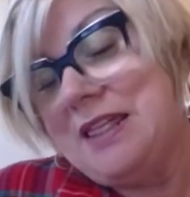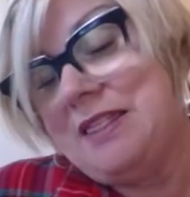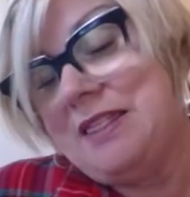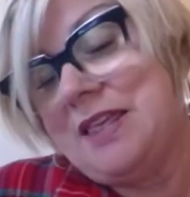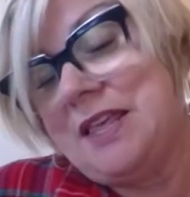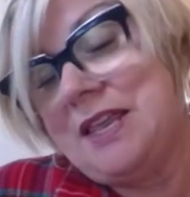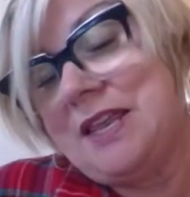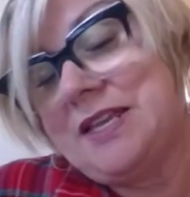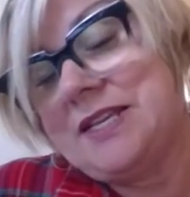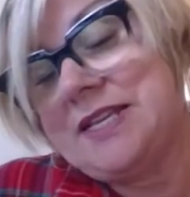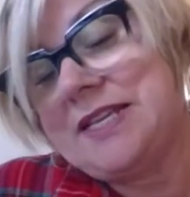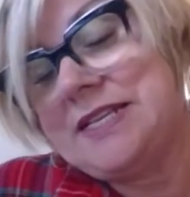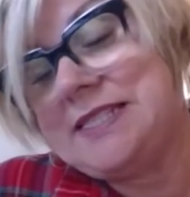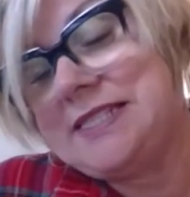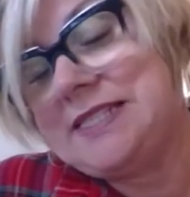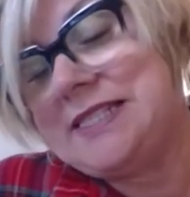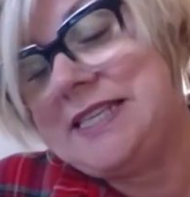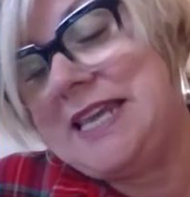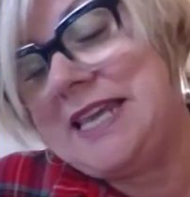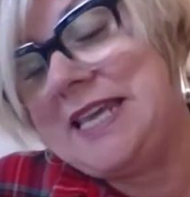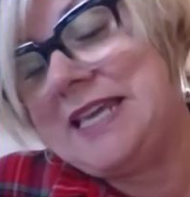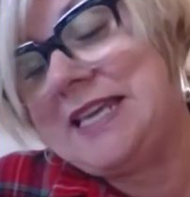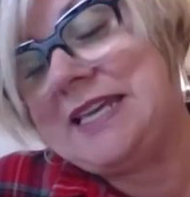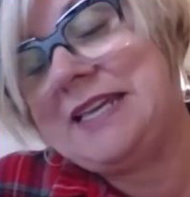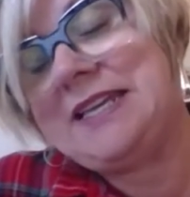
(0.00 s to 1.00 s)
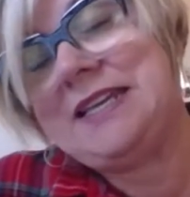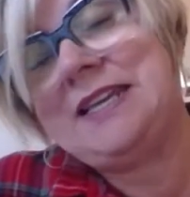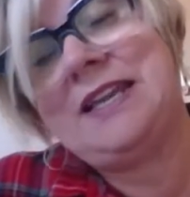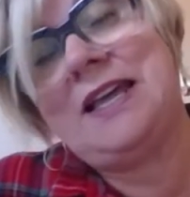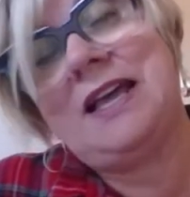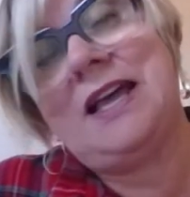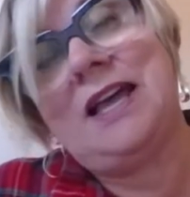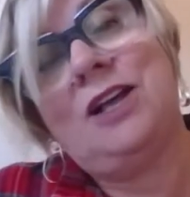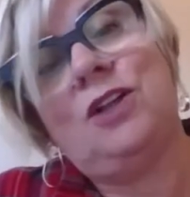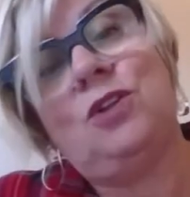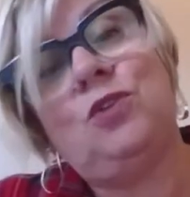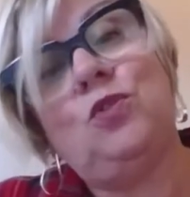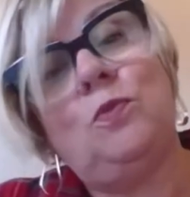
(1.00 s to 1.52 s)
that it has taken
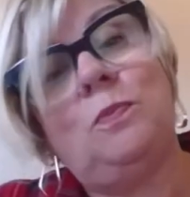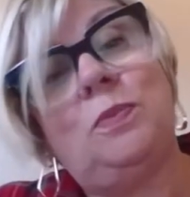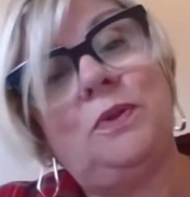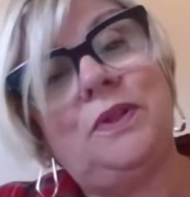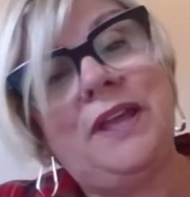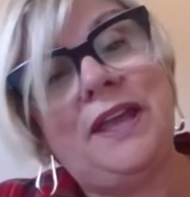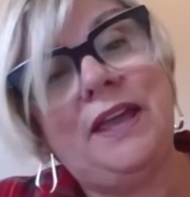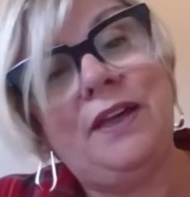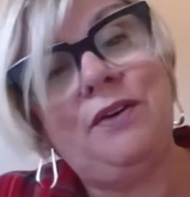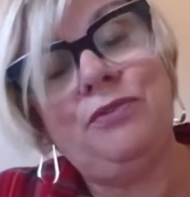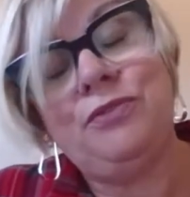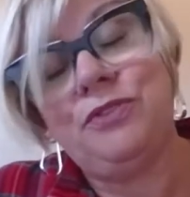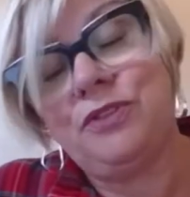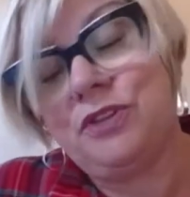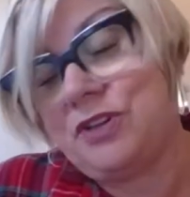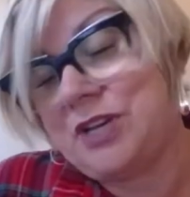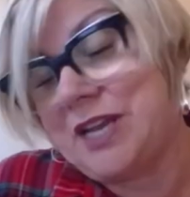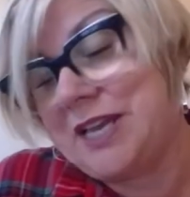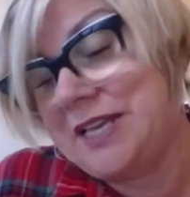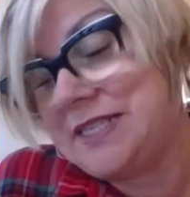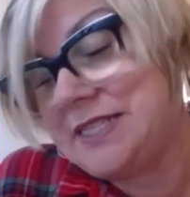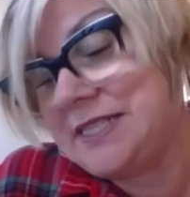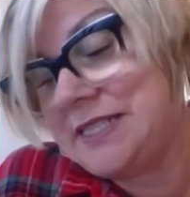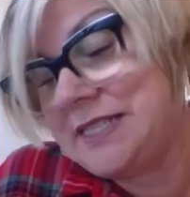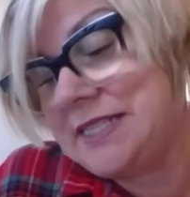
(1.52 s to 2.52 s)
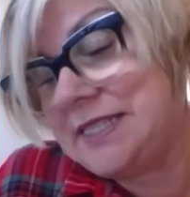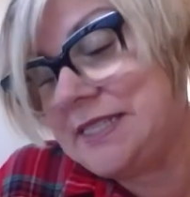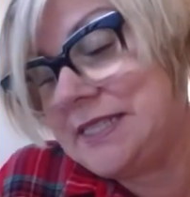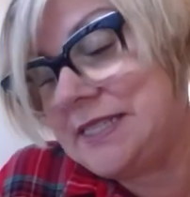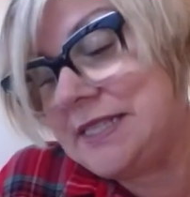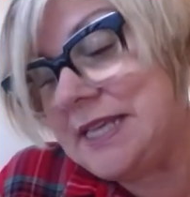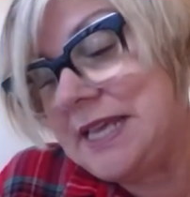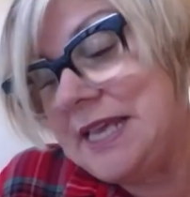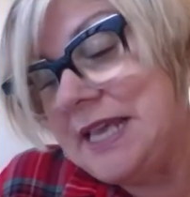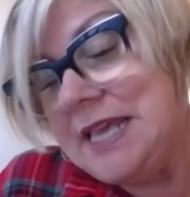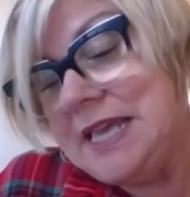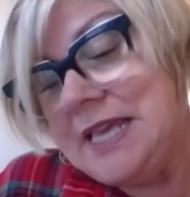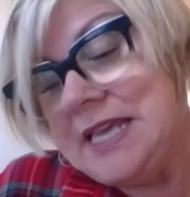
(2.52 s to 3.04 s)
a global health
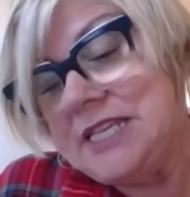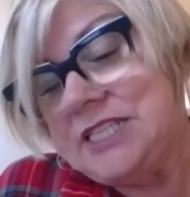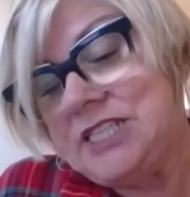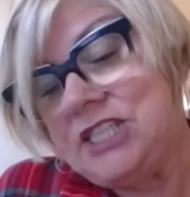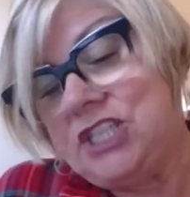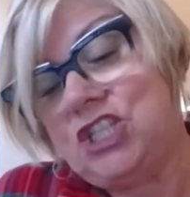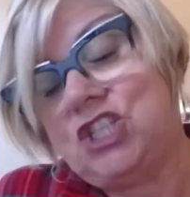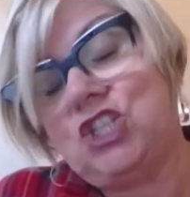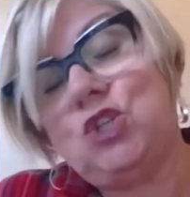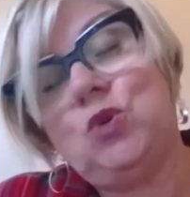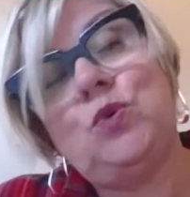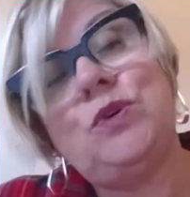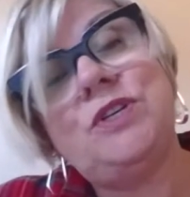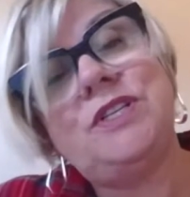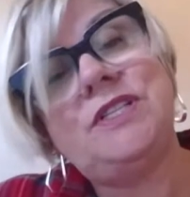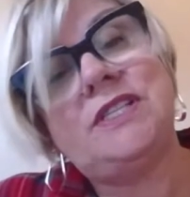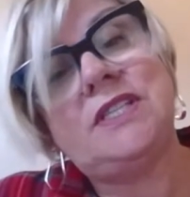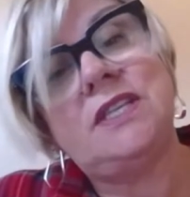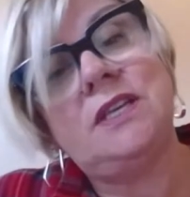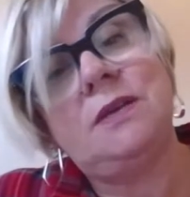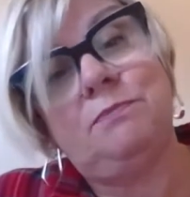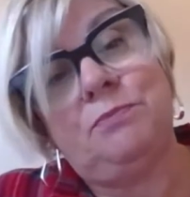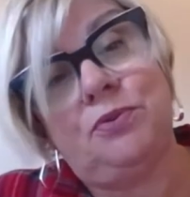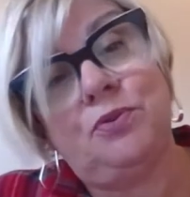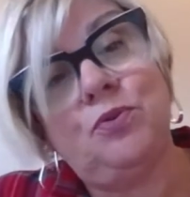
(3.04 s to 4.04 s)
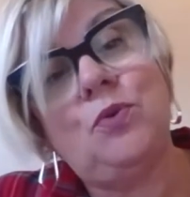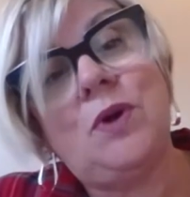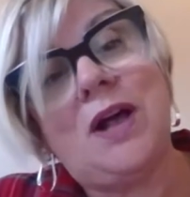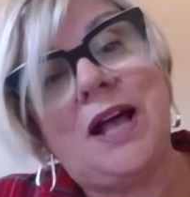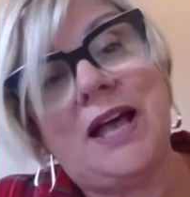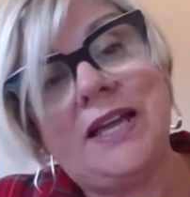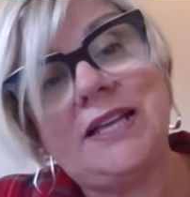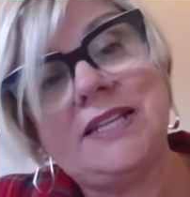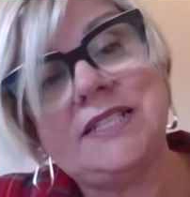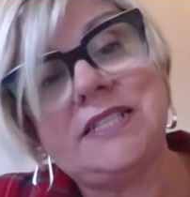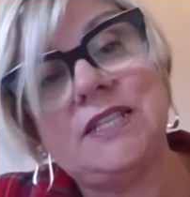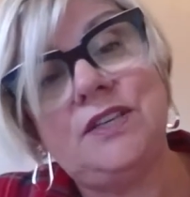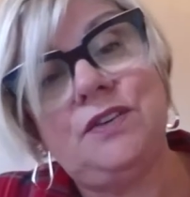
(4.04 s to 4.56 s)
crisis to show us that
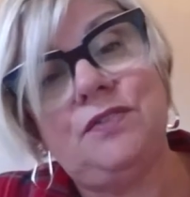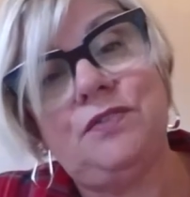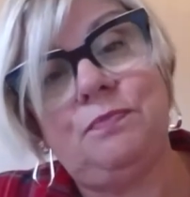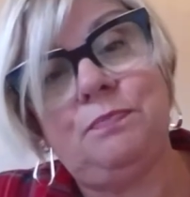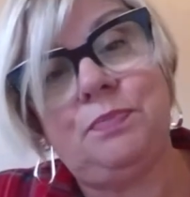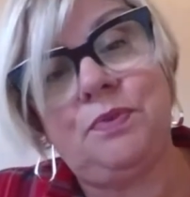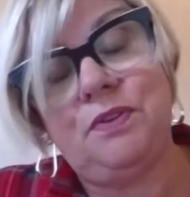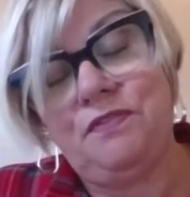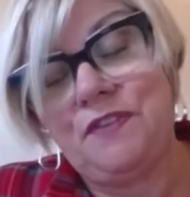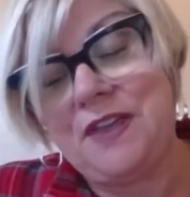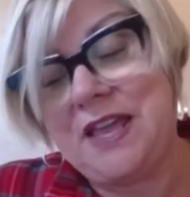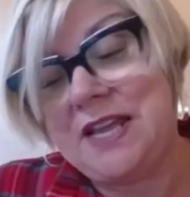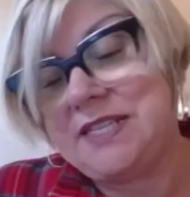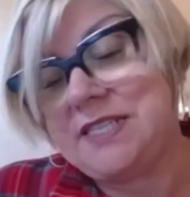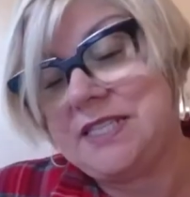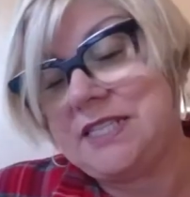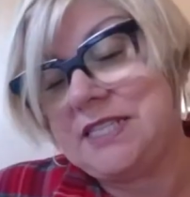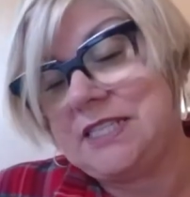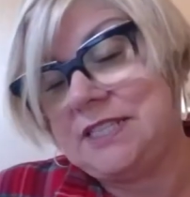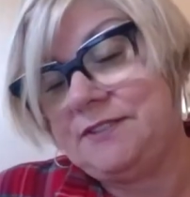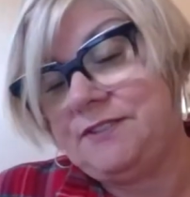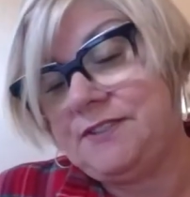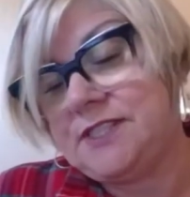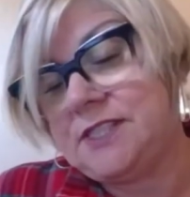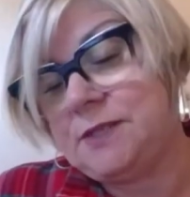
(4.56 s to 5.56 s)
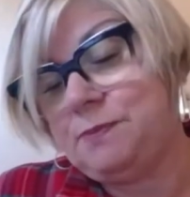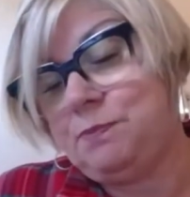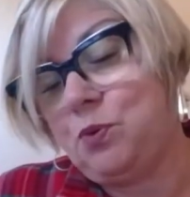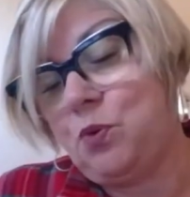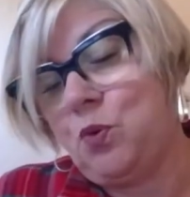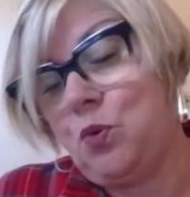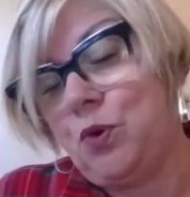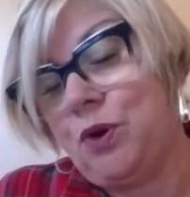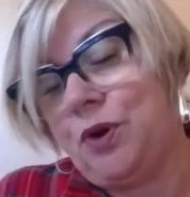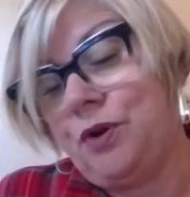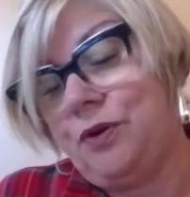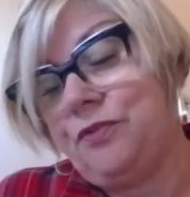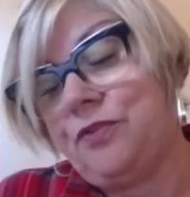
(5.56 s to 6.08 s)
proactive, preventative
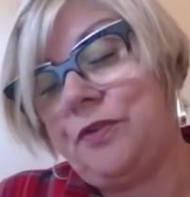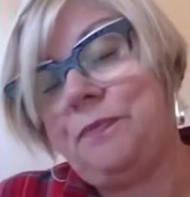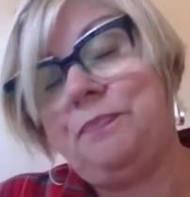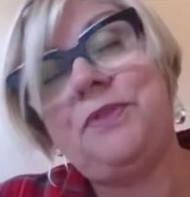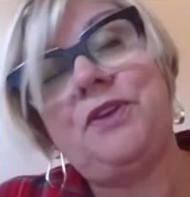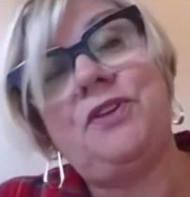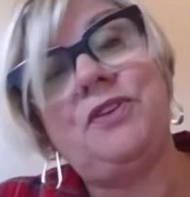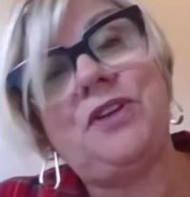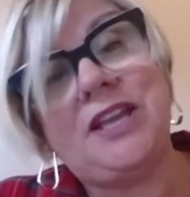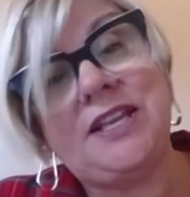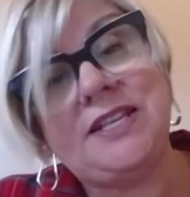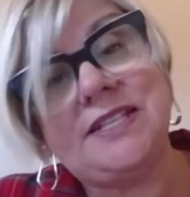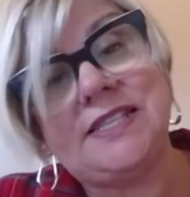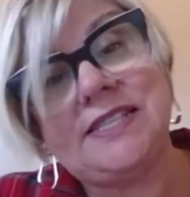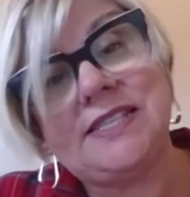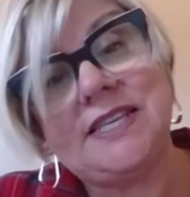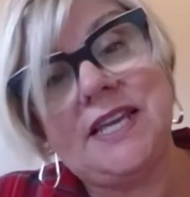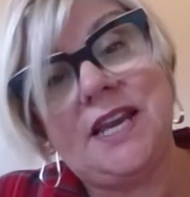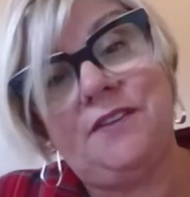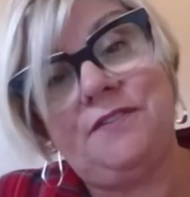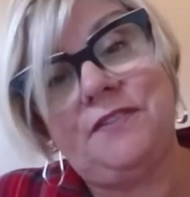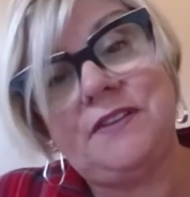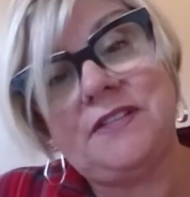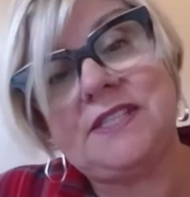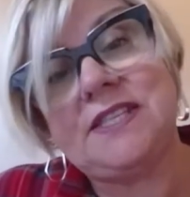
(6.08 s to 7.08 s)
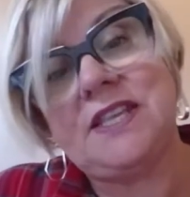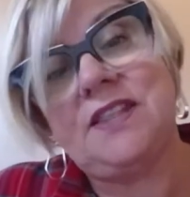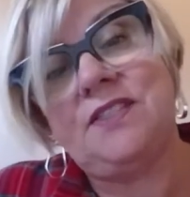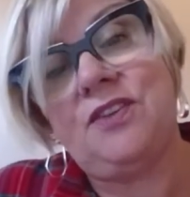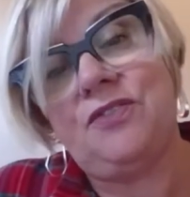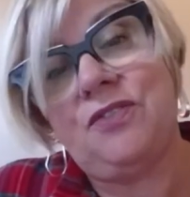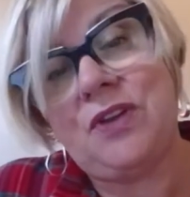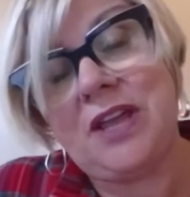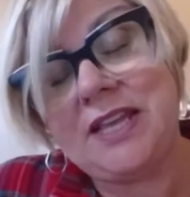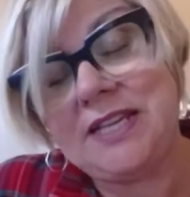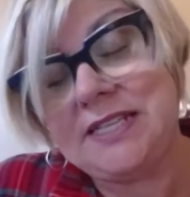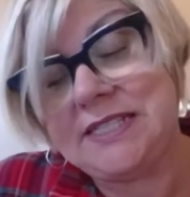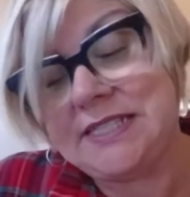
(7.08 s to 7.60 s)
support from the right service at
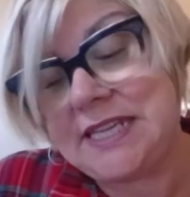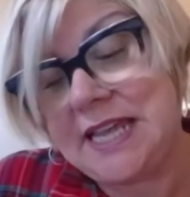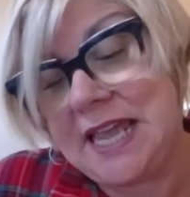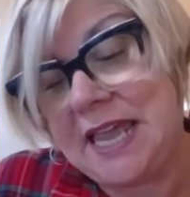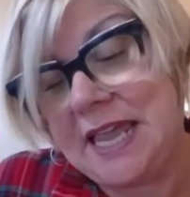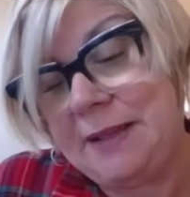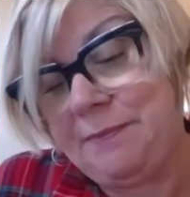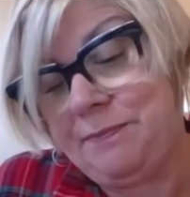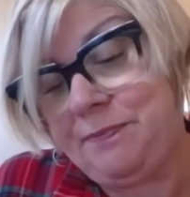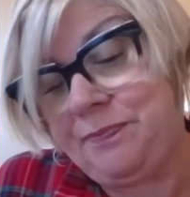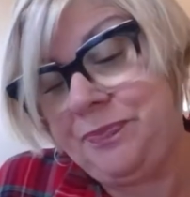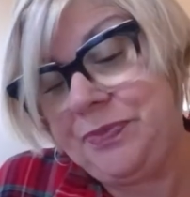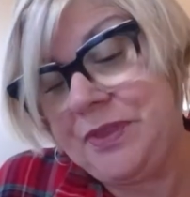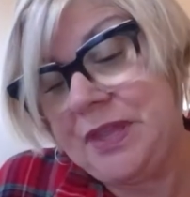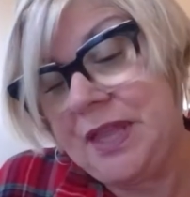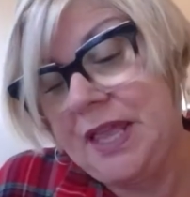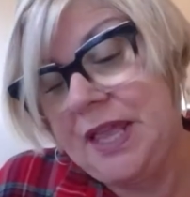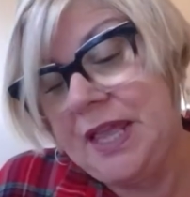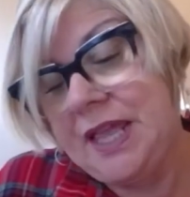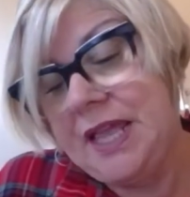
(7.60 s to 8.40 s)
the right time